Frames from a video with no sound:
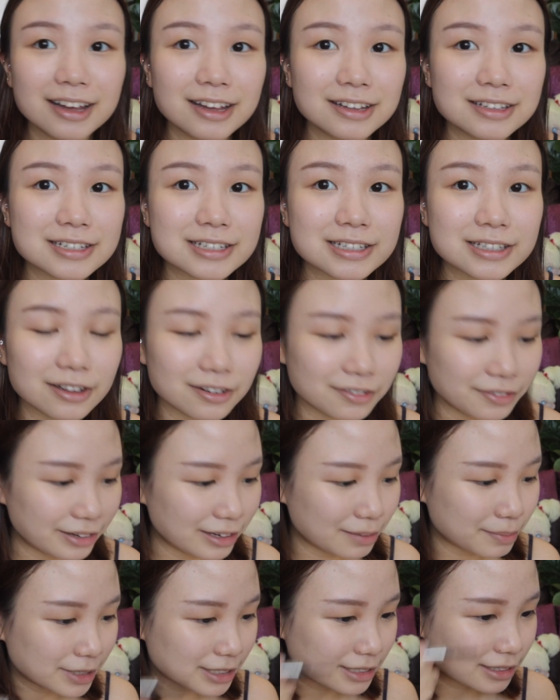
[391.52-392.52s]
Just not
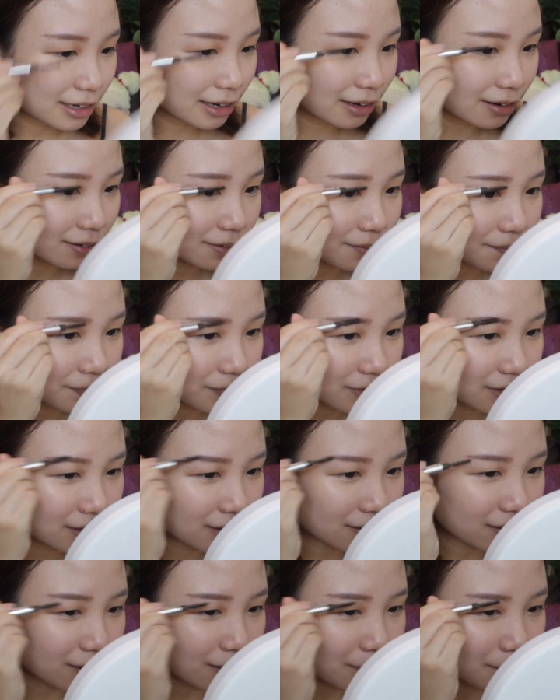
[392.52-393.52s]
really my style.
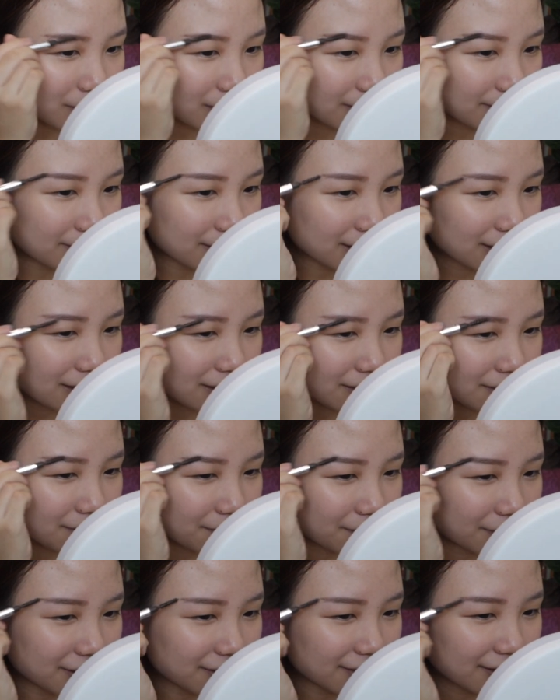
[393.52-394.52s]
Or maybe
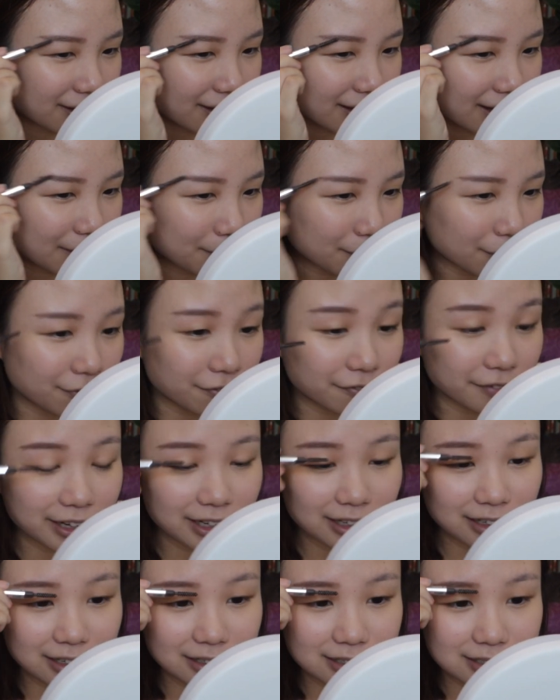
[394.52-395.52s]
one day I will
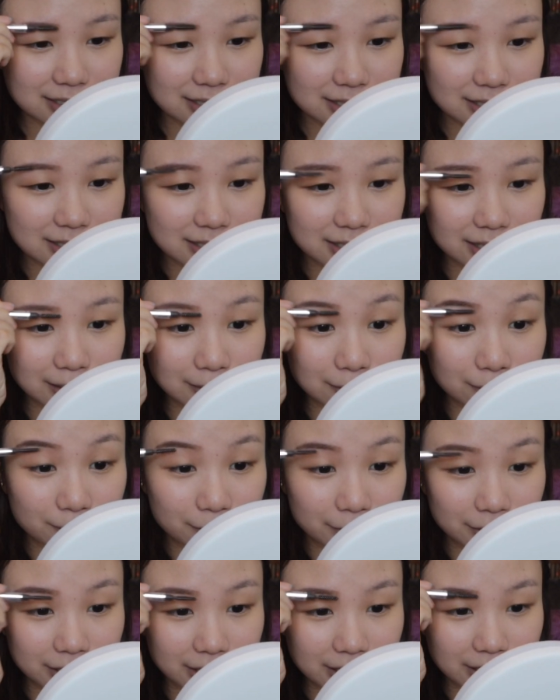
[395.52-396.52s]
find lenses that look
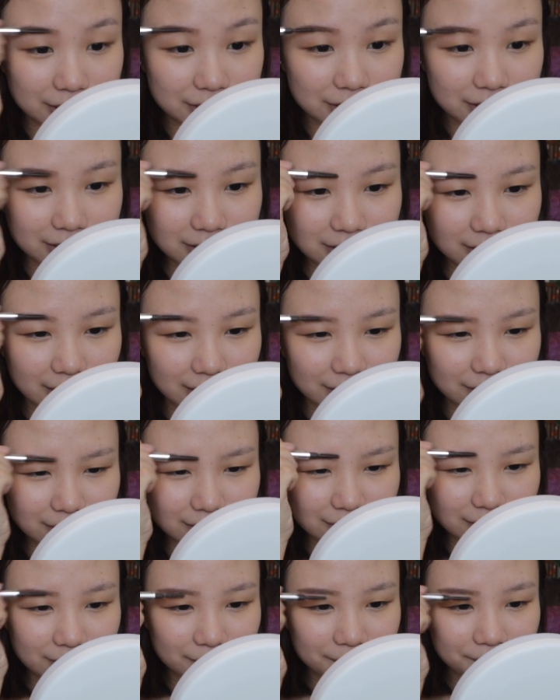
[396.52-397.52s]
more natural. I don't
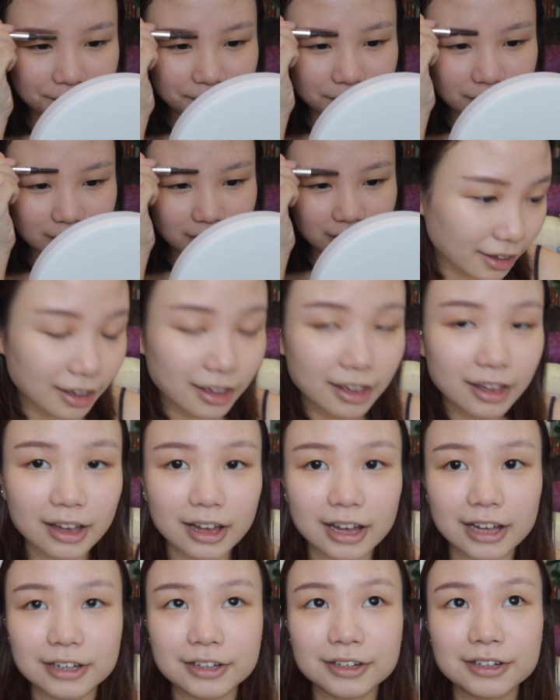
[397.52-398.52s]
know.
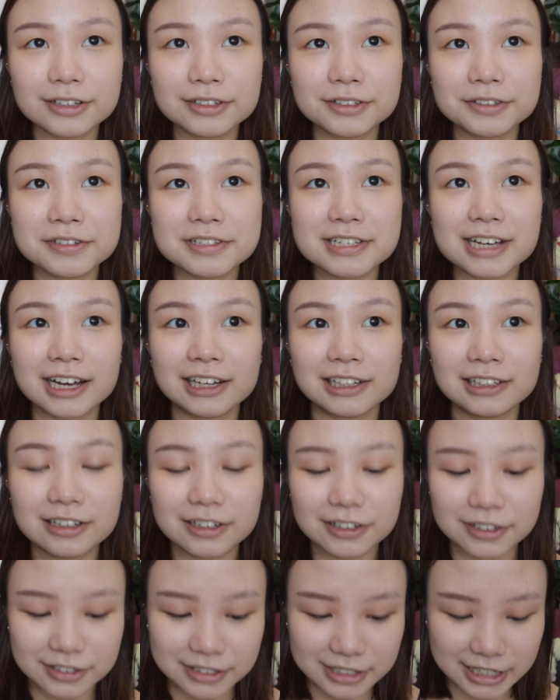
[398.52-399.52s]
I got those colored
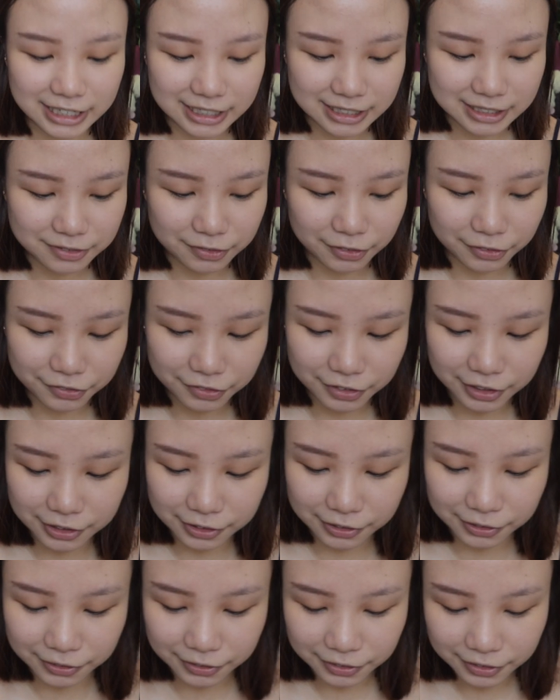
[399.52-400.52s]
contacts for free
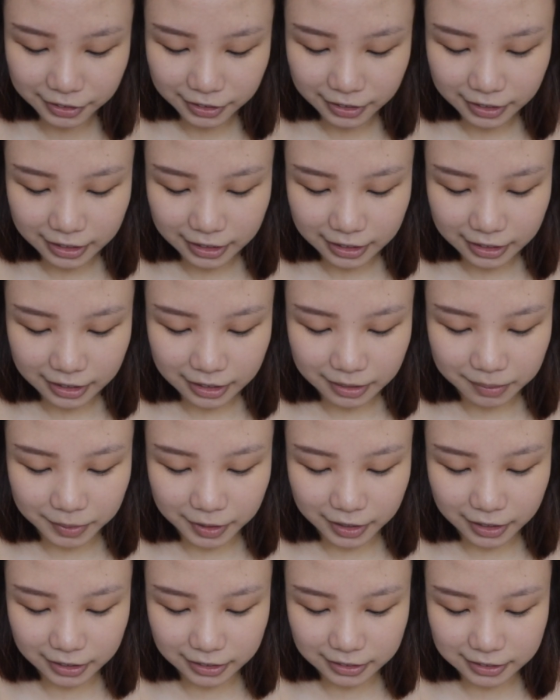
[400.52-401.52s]
though,
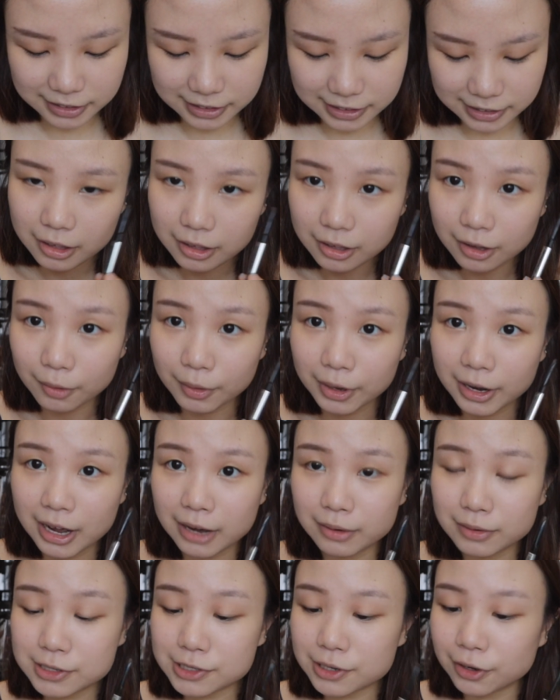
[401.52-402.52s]
because when
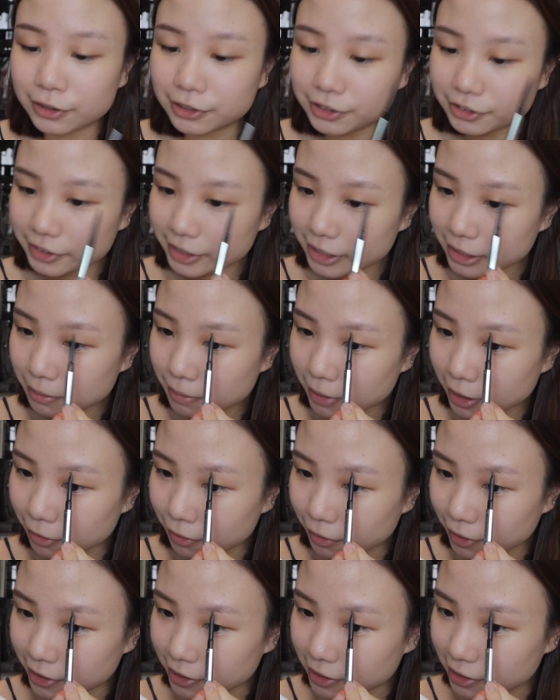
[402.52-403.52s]
I was ordering my
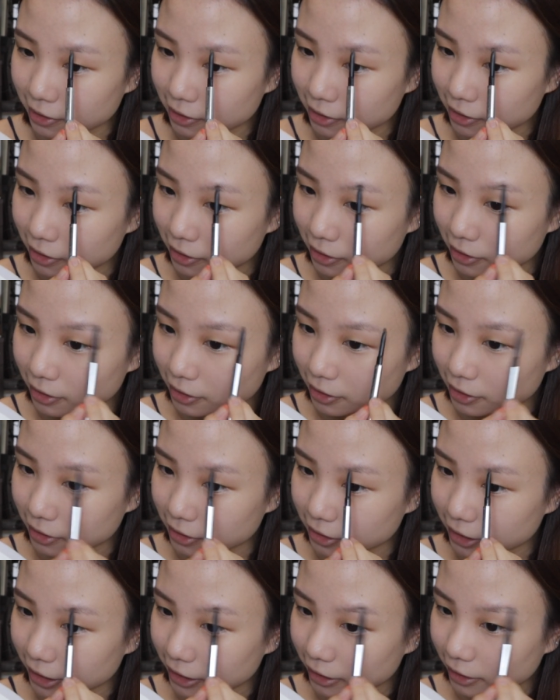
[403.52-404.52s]
regular
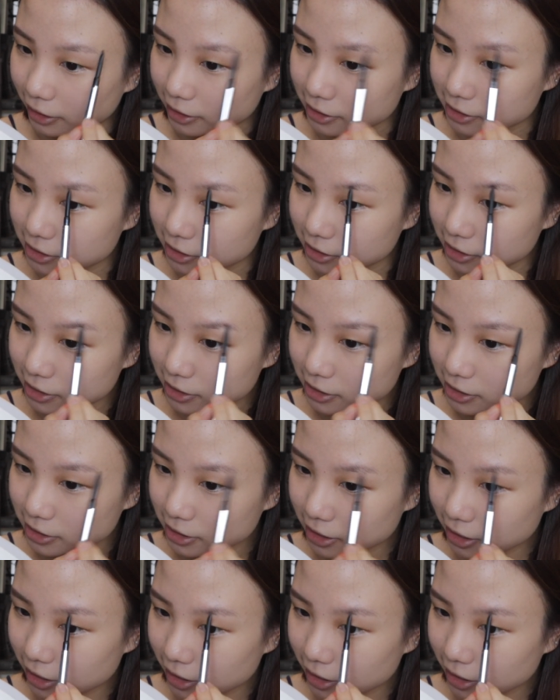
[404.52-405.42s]
contact lenses,